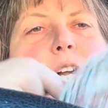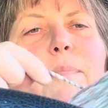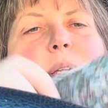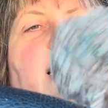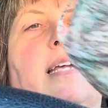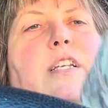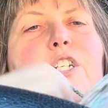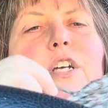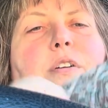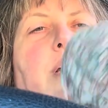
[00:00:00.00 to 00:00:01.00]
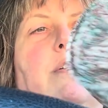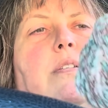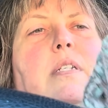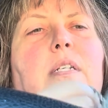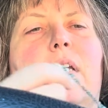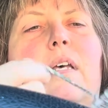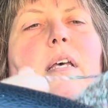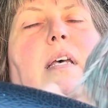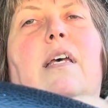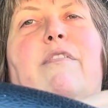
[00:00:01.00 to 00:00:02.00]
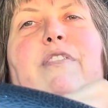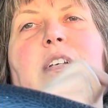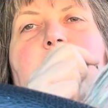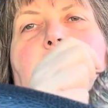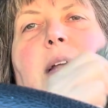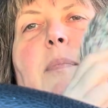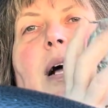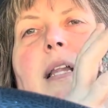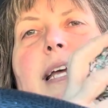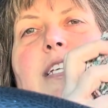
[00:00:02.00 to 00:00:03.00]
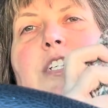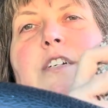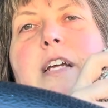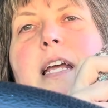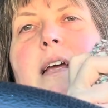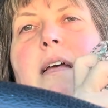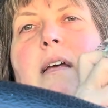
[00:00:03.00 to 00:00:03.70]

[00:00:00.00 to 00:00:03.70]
to put that in the show notes. It feels kind of polyester-y.